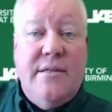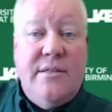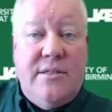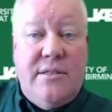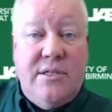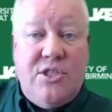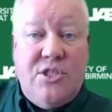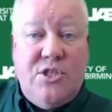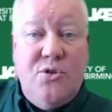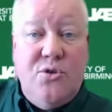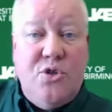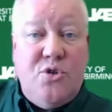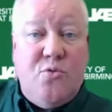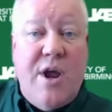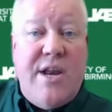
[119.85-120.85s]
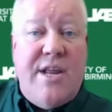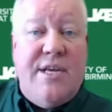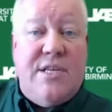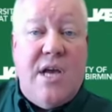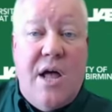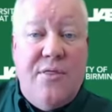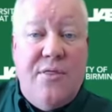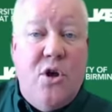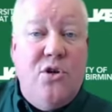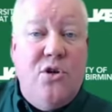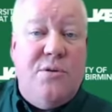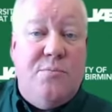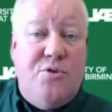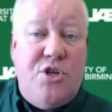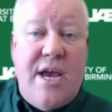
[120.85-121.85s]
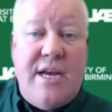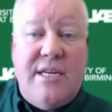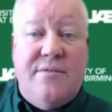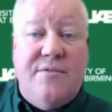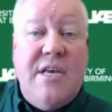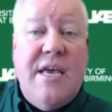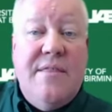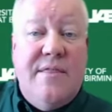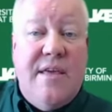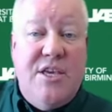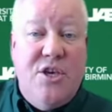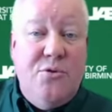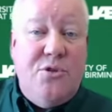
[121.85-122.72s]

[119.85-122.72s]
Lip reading: the students' ratings on those objectives that you